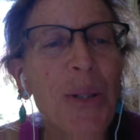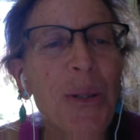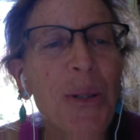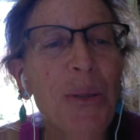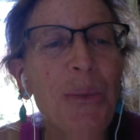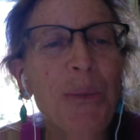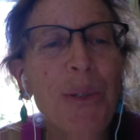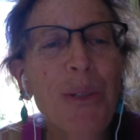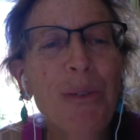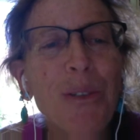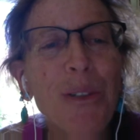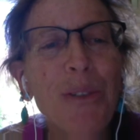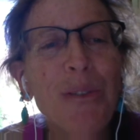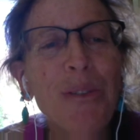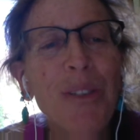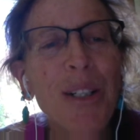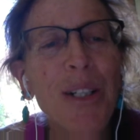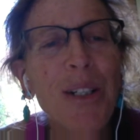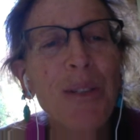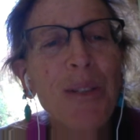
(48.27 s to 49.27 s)
River of
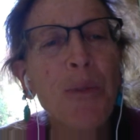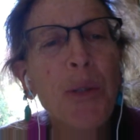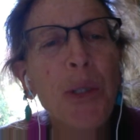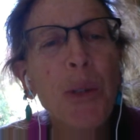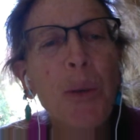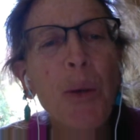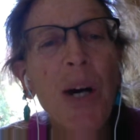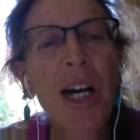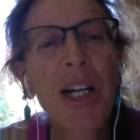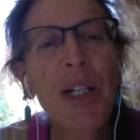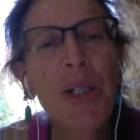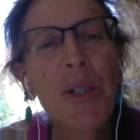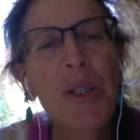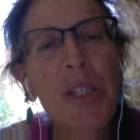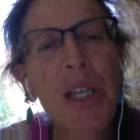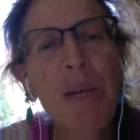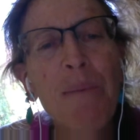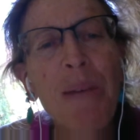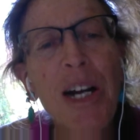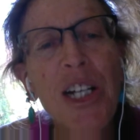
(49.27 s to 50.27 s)
love requires
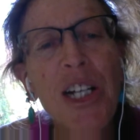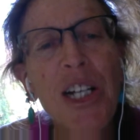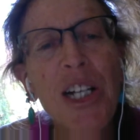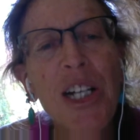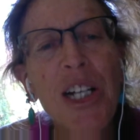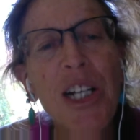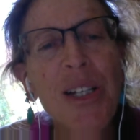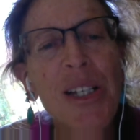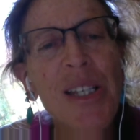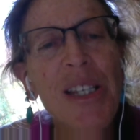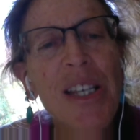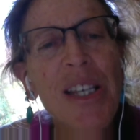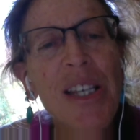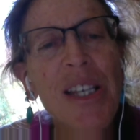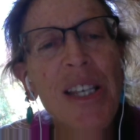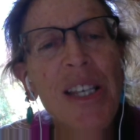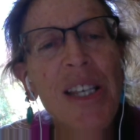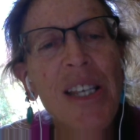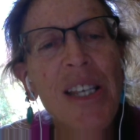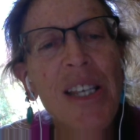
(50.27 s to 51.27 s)
imaginary
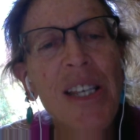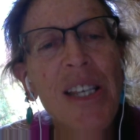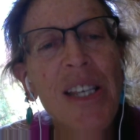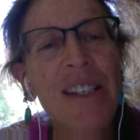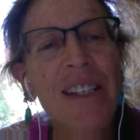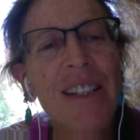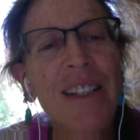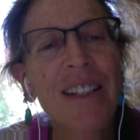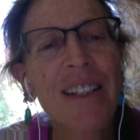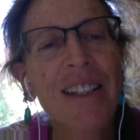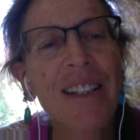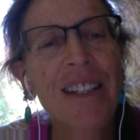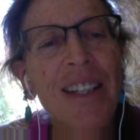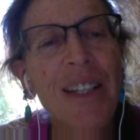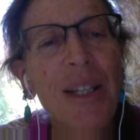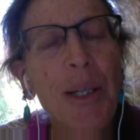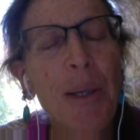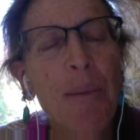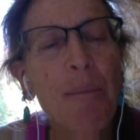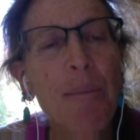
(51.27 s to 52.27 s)
sides,
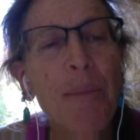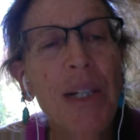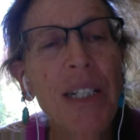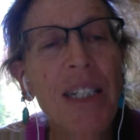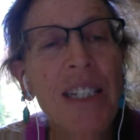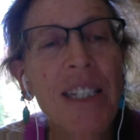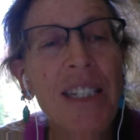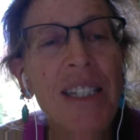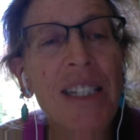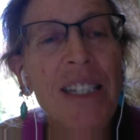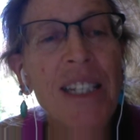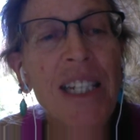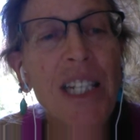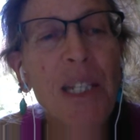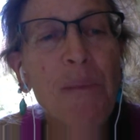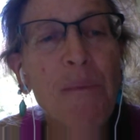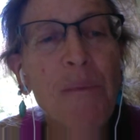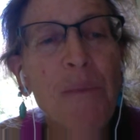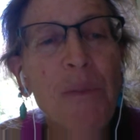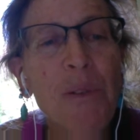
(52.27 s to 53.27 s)
but it
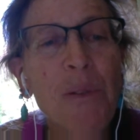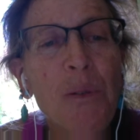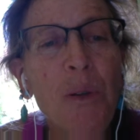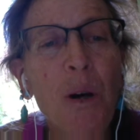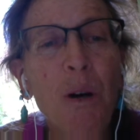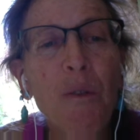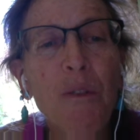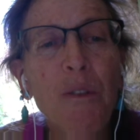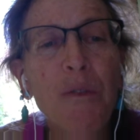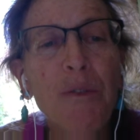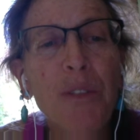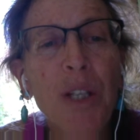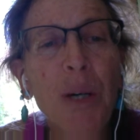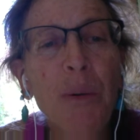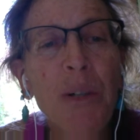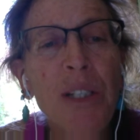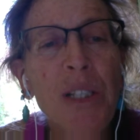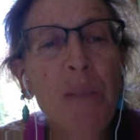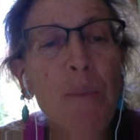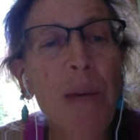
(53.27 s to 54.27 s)
seems to overflow
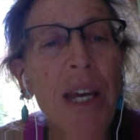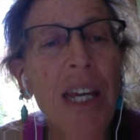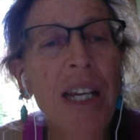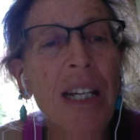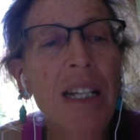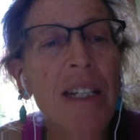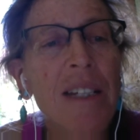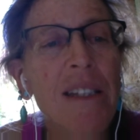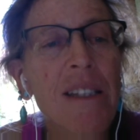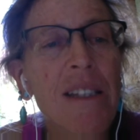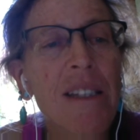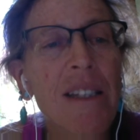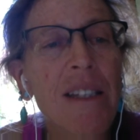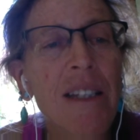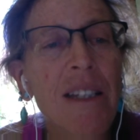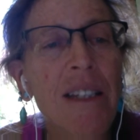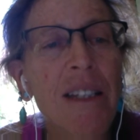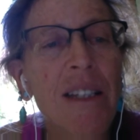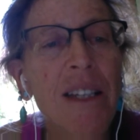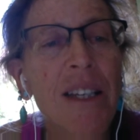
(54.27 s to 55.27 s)
its banks,
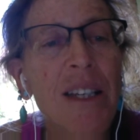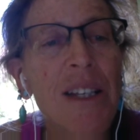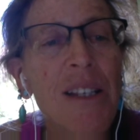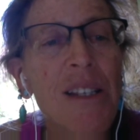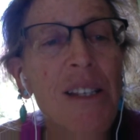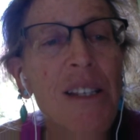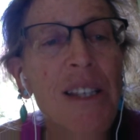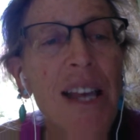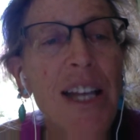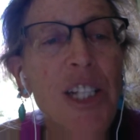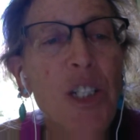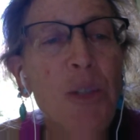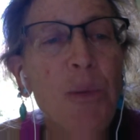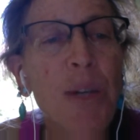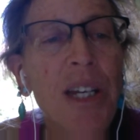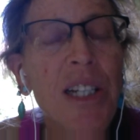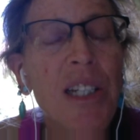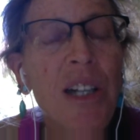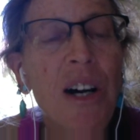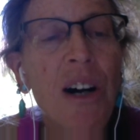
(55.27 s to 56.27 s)

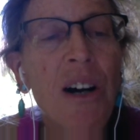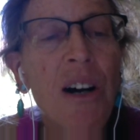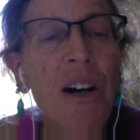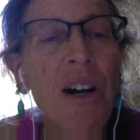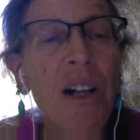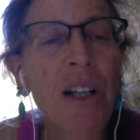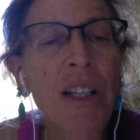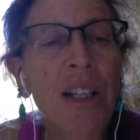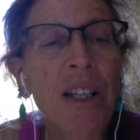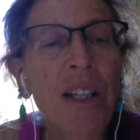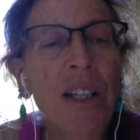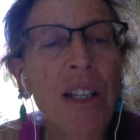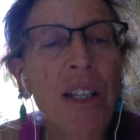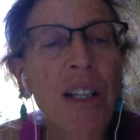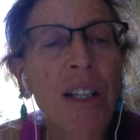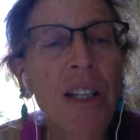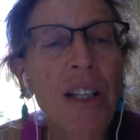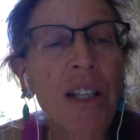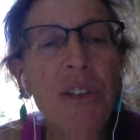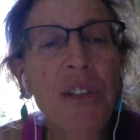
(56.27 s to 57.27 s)
saturate all and
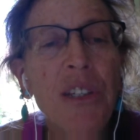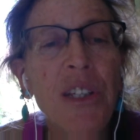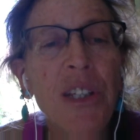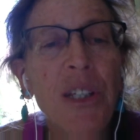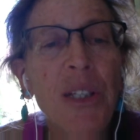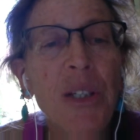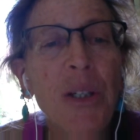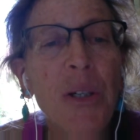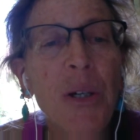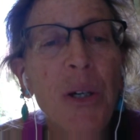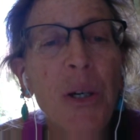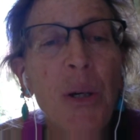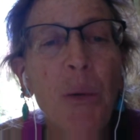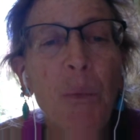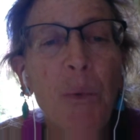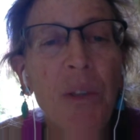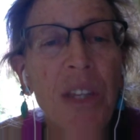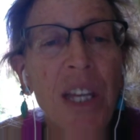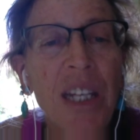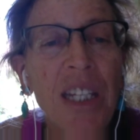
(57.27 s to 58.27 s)
everything
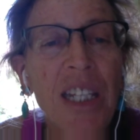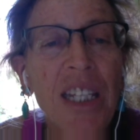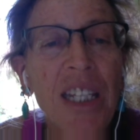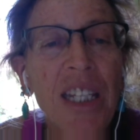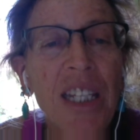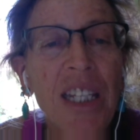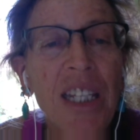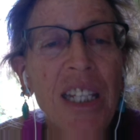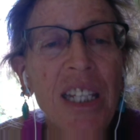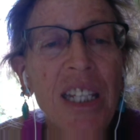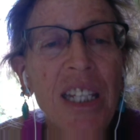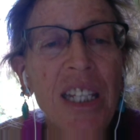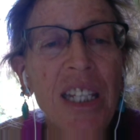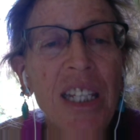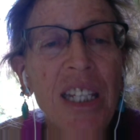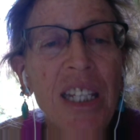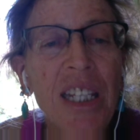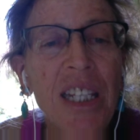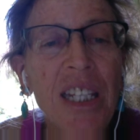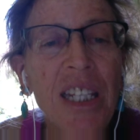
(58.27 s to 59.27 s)
with an
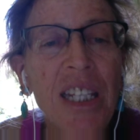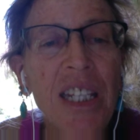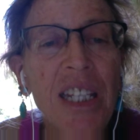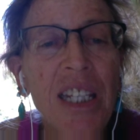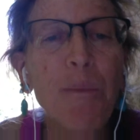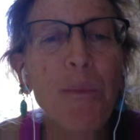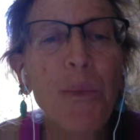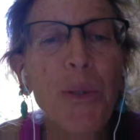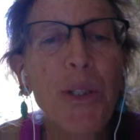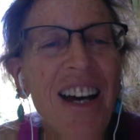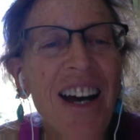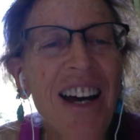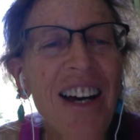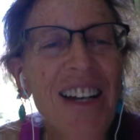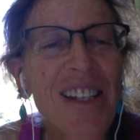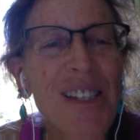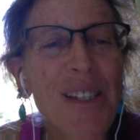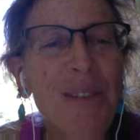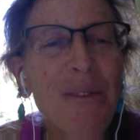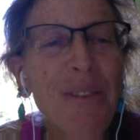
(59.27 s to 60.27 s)
indescribable brilliant
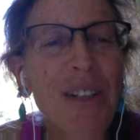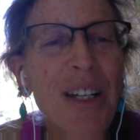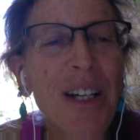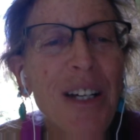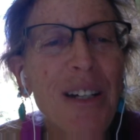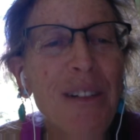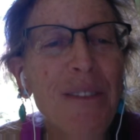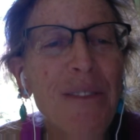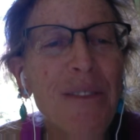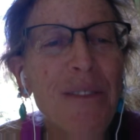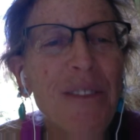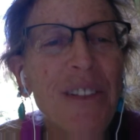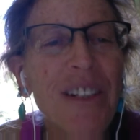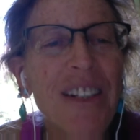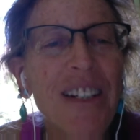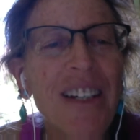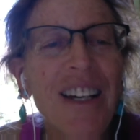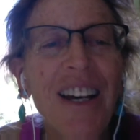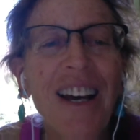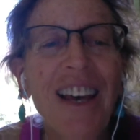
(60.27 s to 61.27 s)
eyes of love,
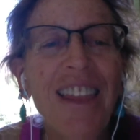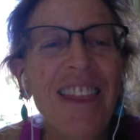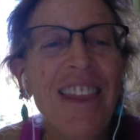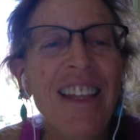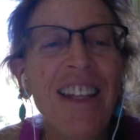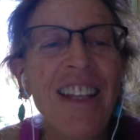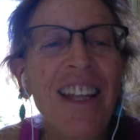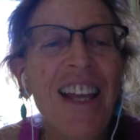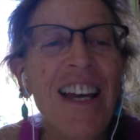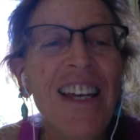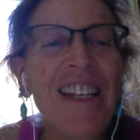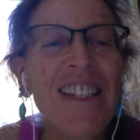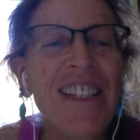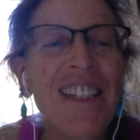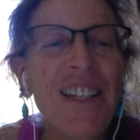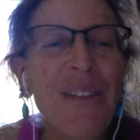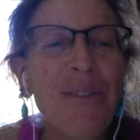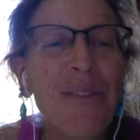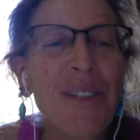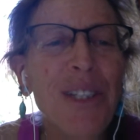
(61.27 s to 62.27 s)
the light
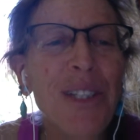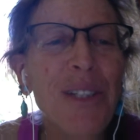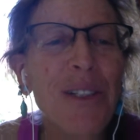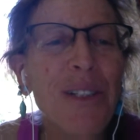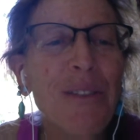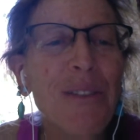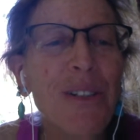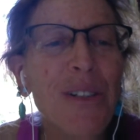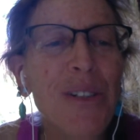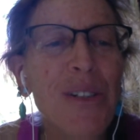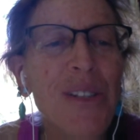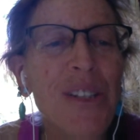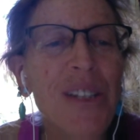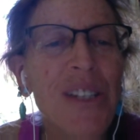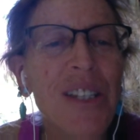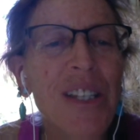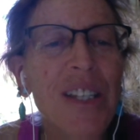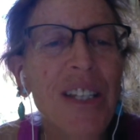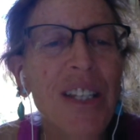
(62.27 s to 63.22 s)
of the universe,